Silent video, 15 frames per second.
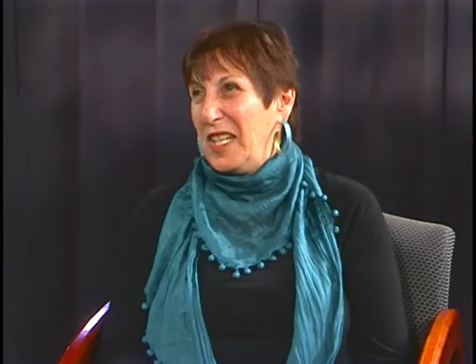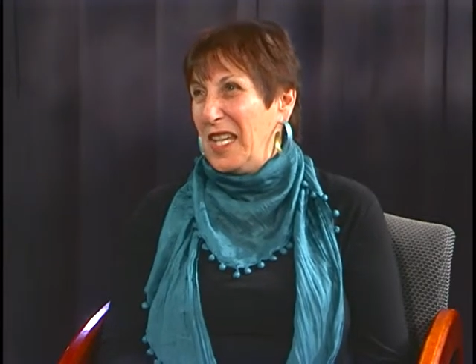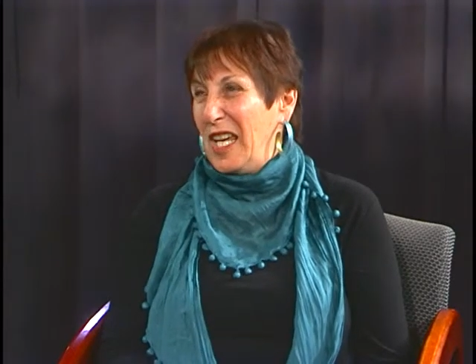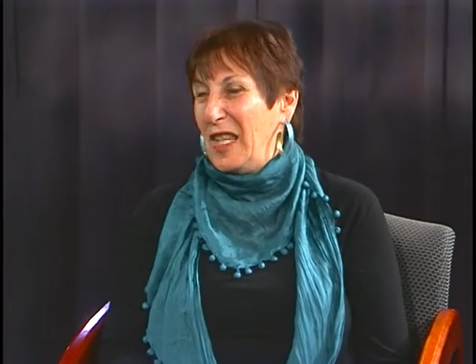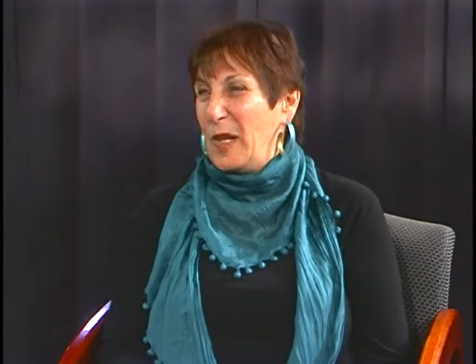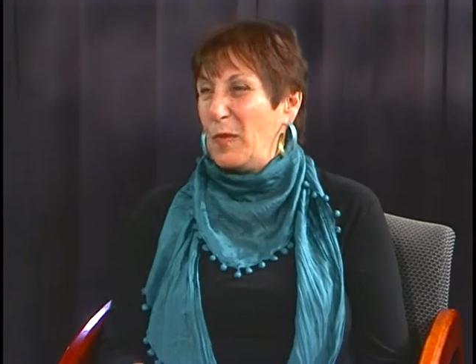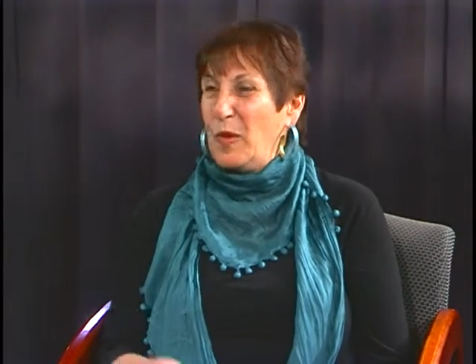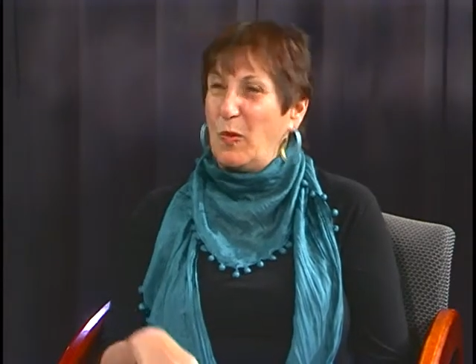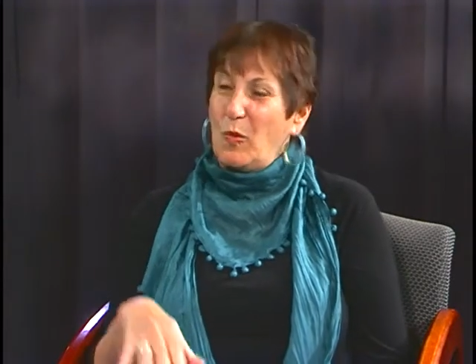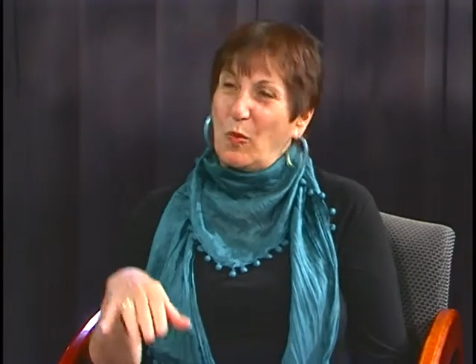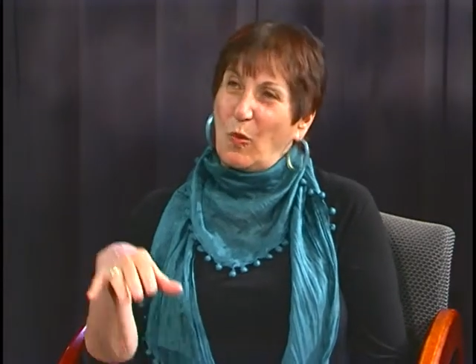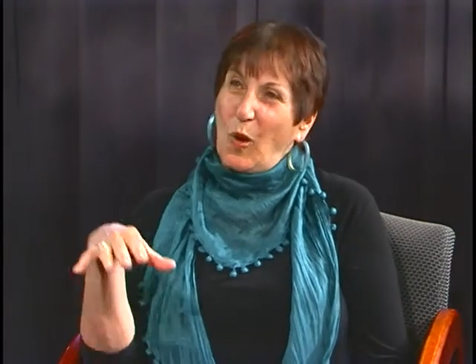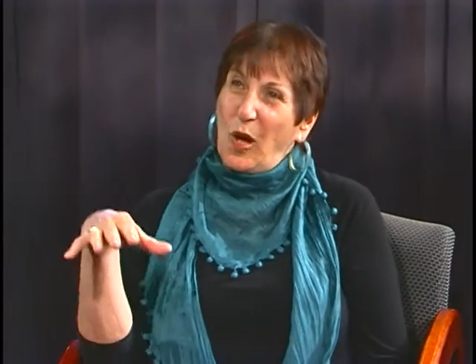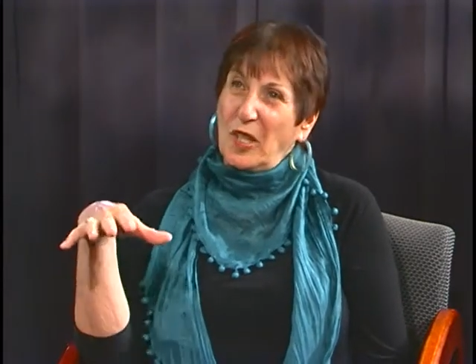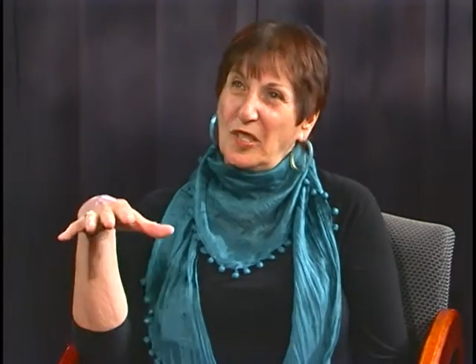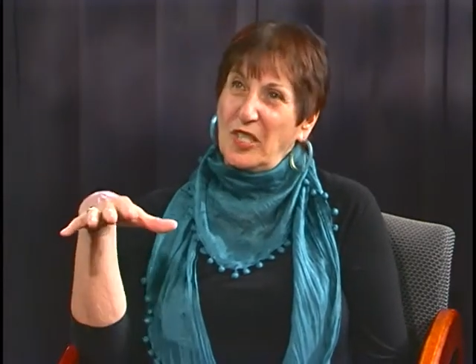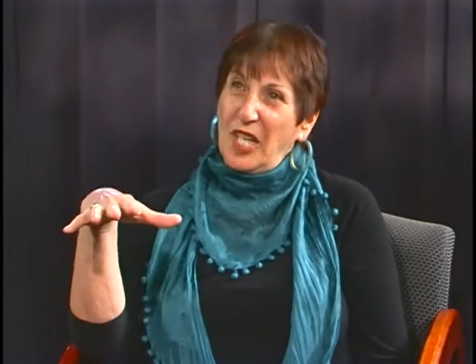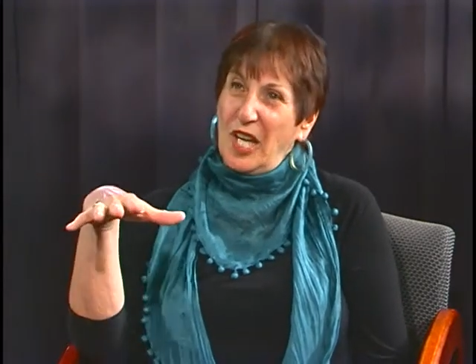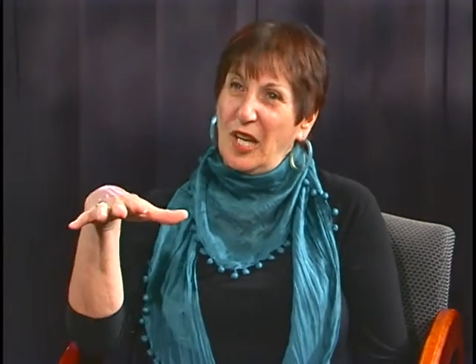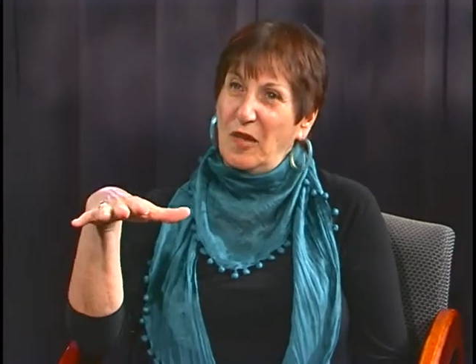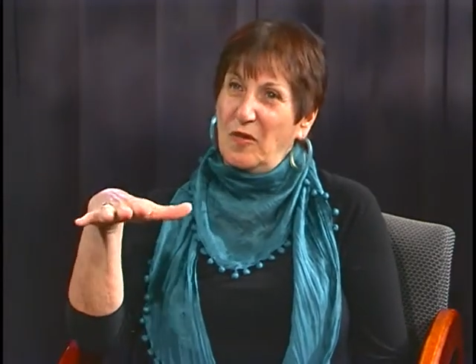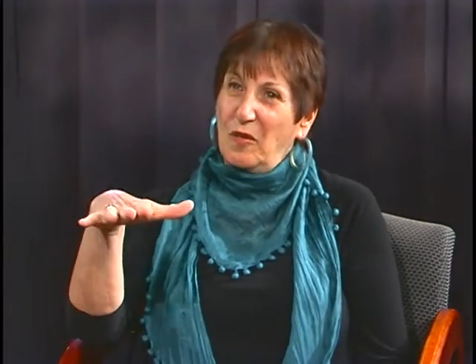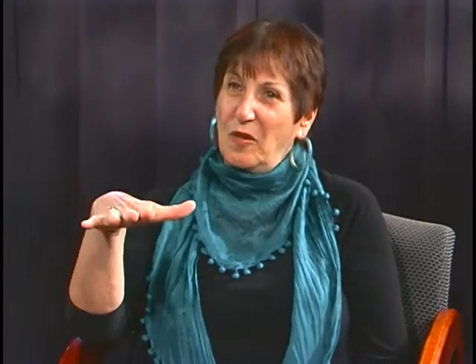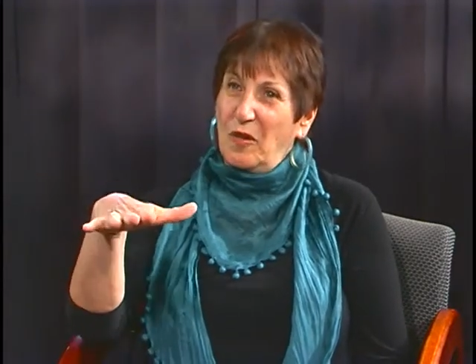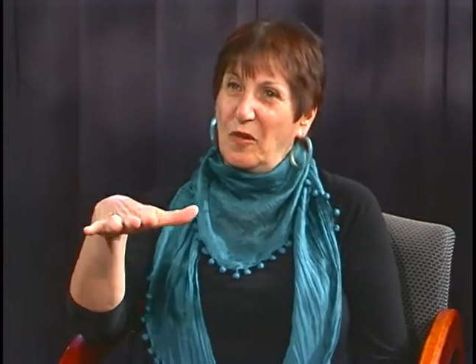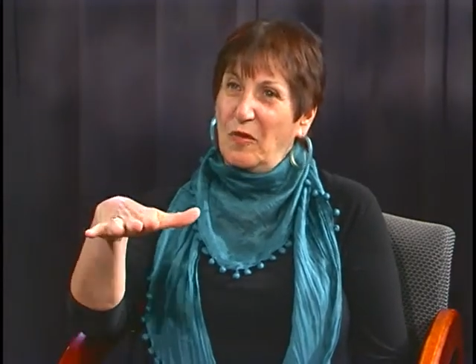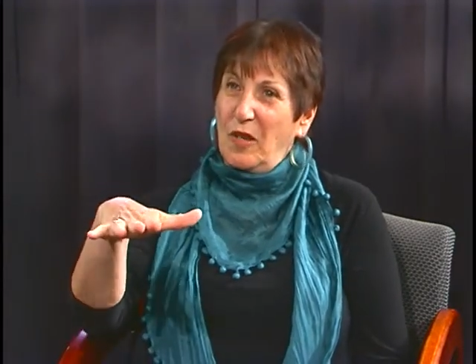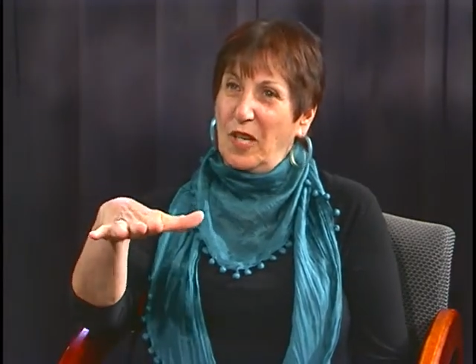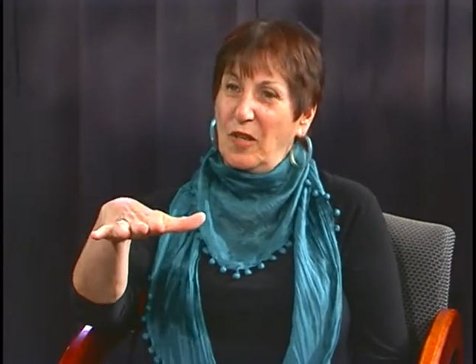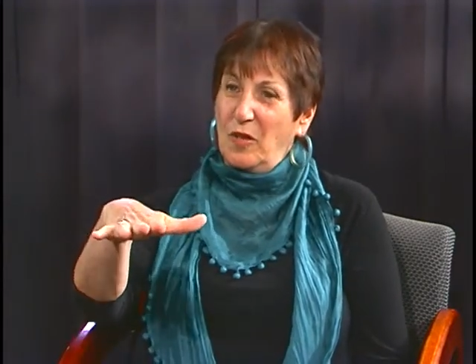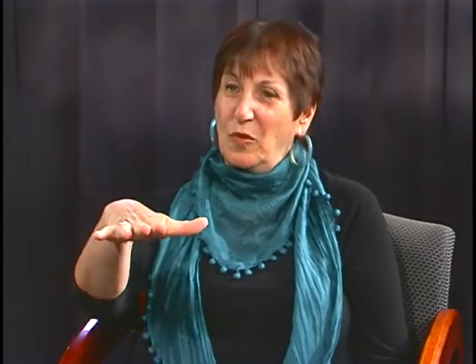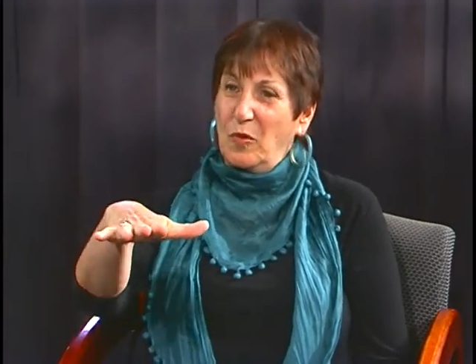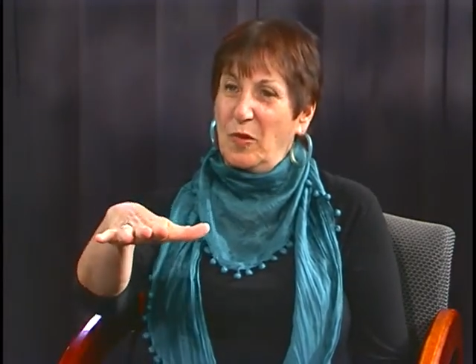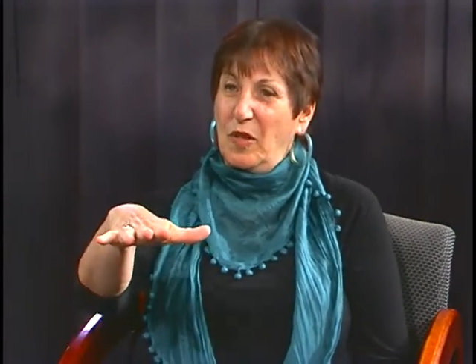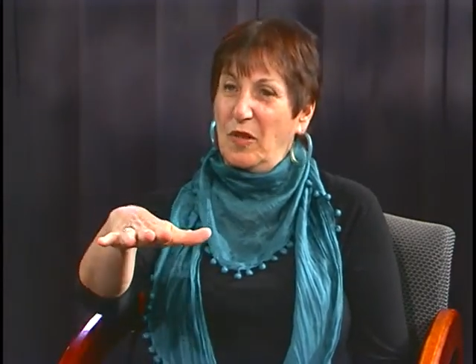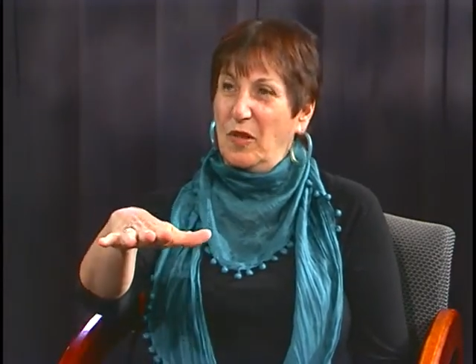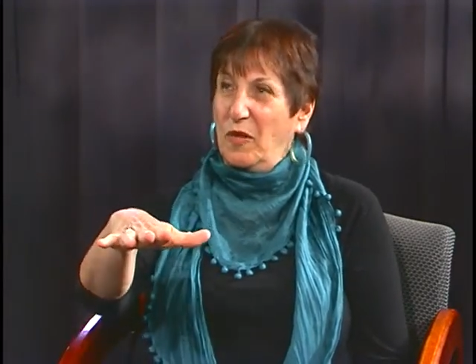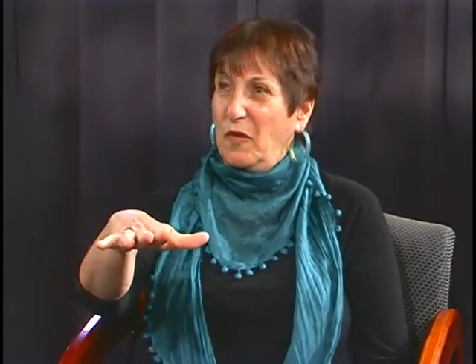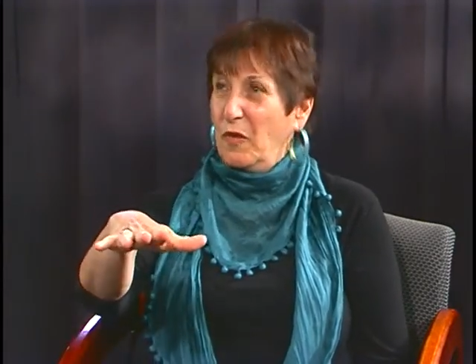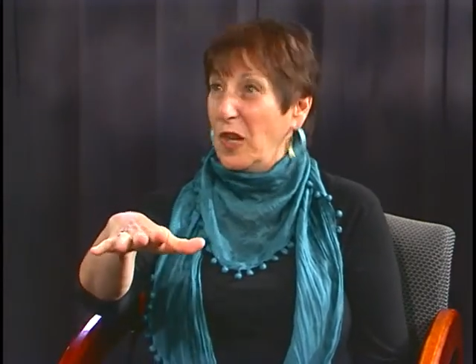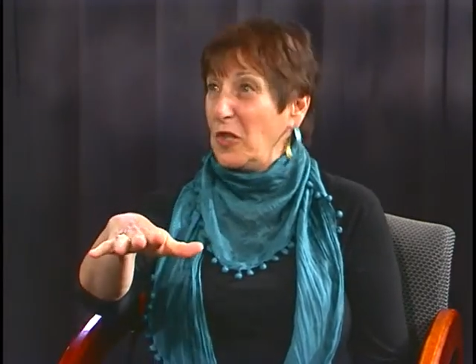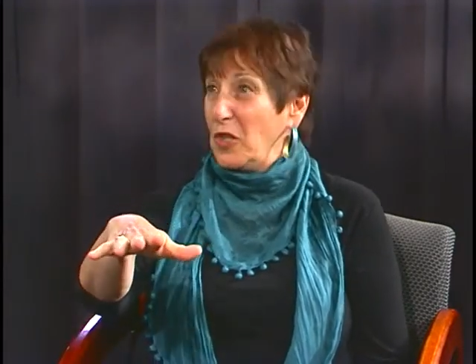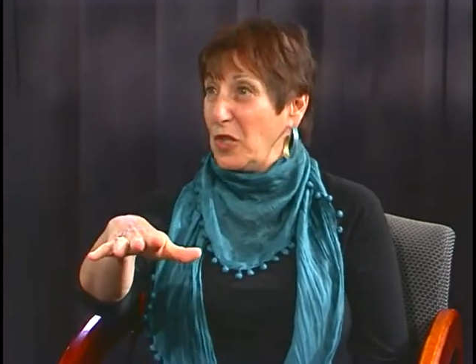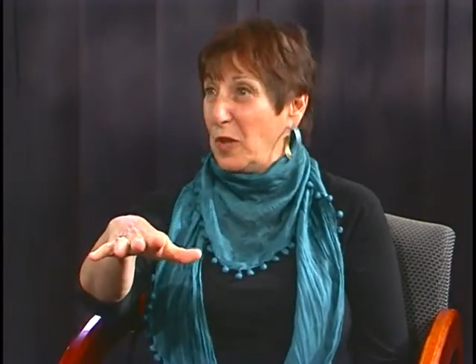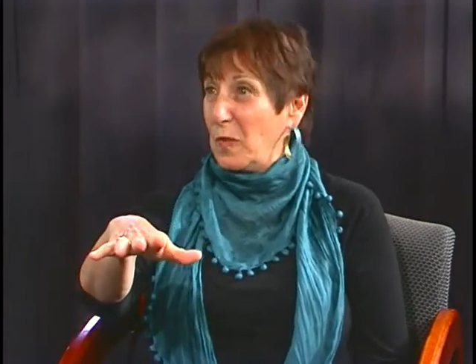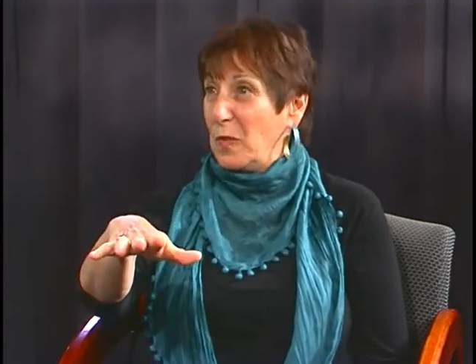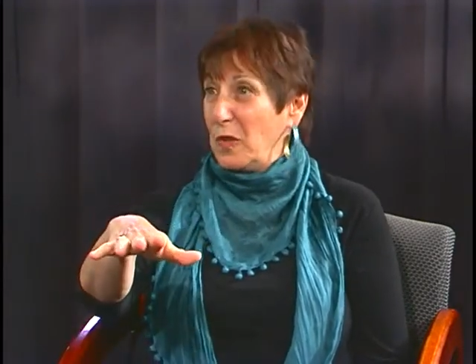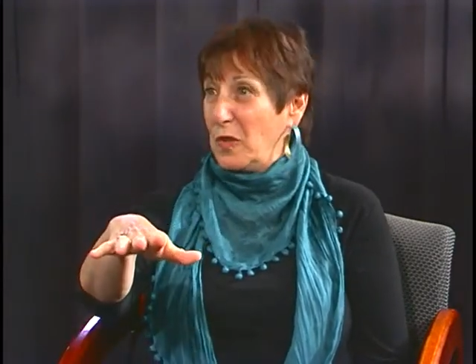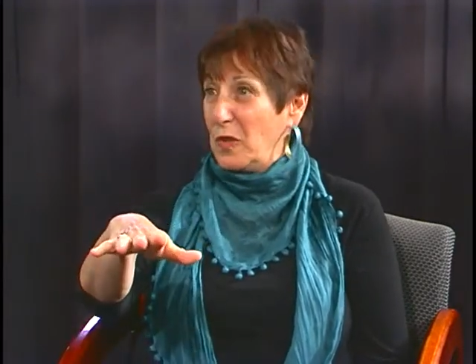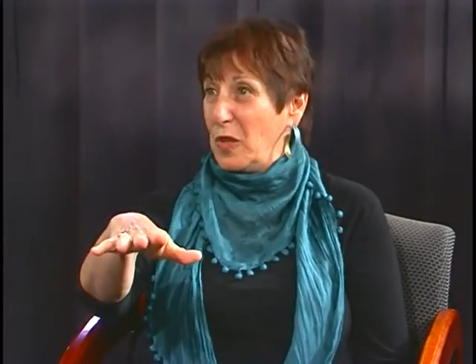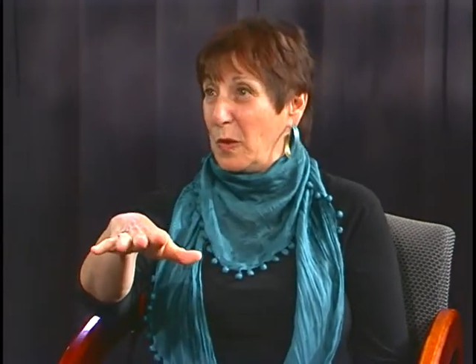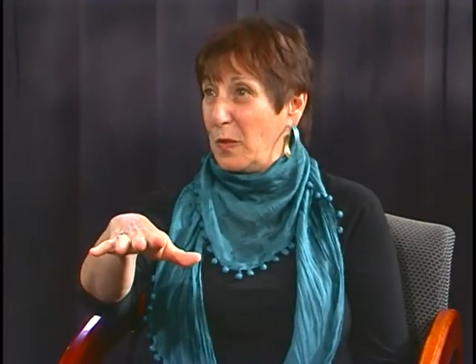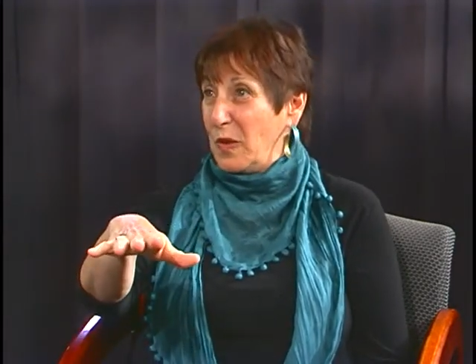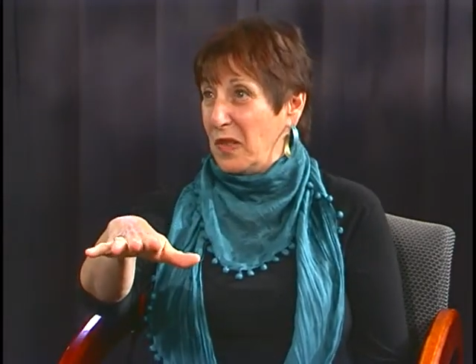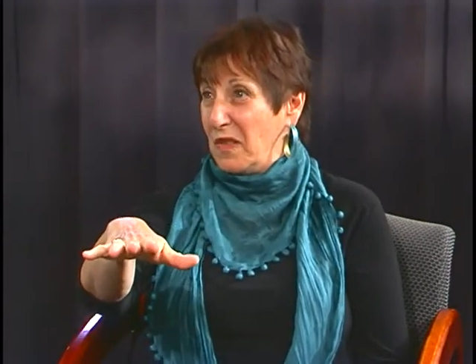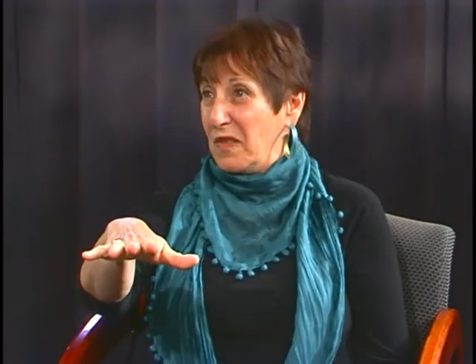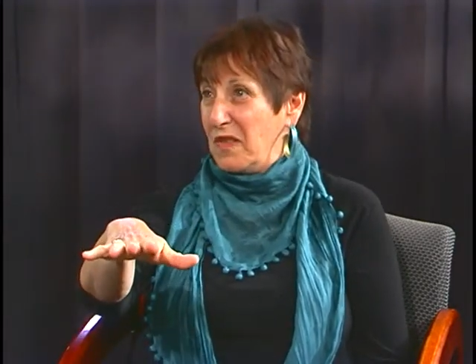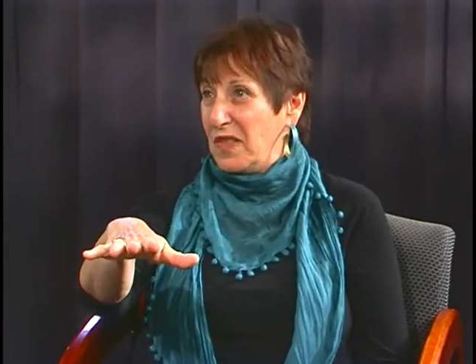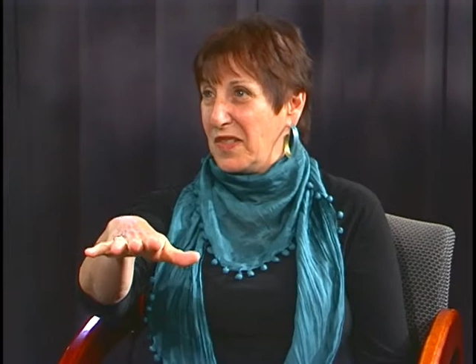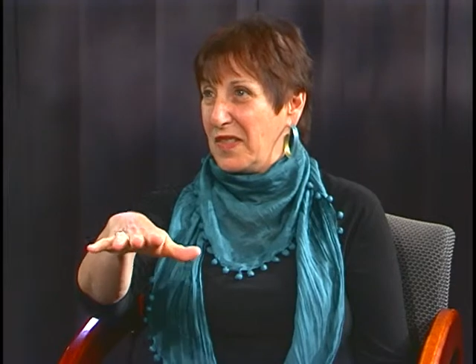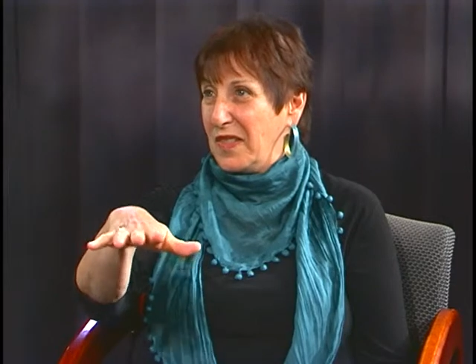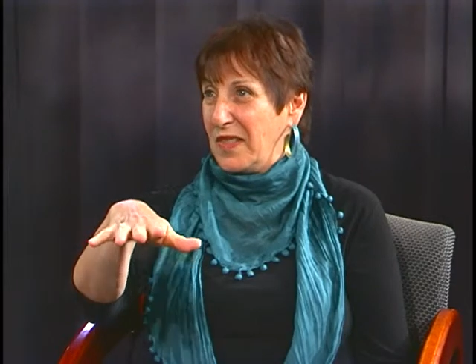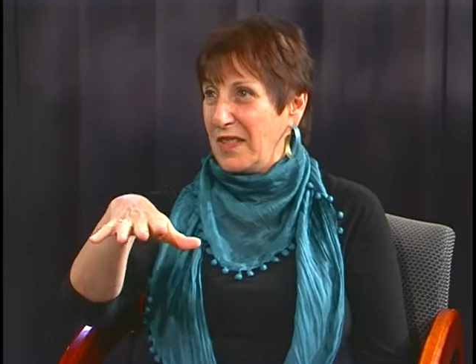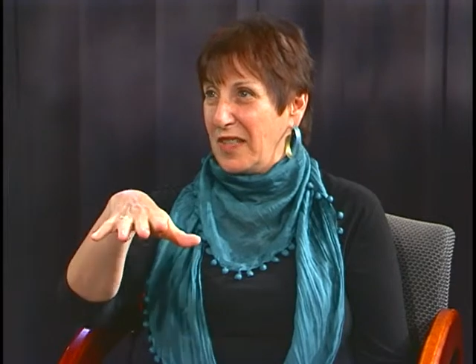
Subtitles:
and then we would walk down around where the Friendship ship is,